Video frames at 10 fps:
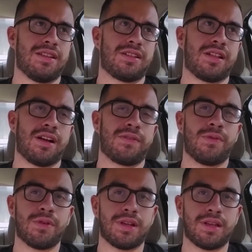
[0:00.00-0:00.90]
his Glock
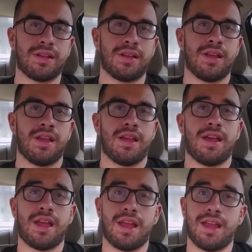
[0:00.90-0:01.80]
40,
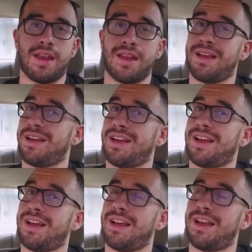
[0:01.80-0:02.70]
and
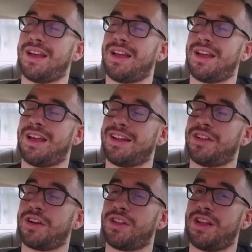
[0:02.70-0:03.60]
I
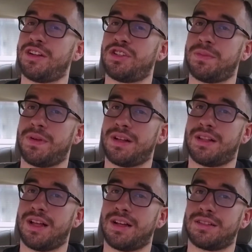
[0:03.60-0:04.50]
talk a lot of shit about
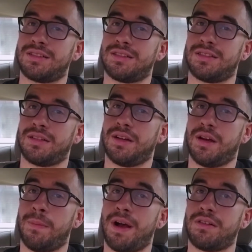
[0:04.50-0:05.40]
Glocks, uh,
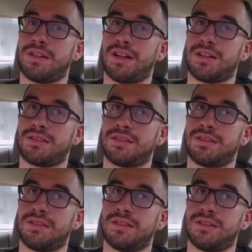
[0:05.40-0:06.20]
about Glocks.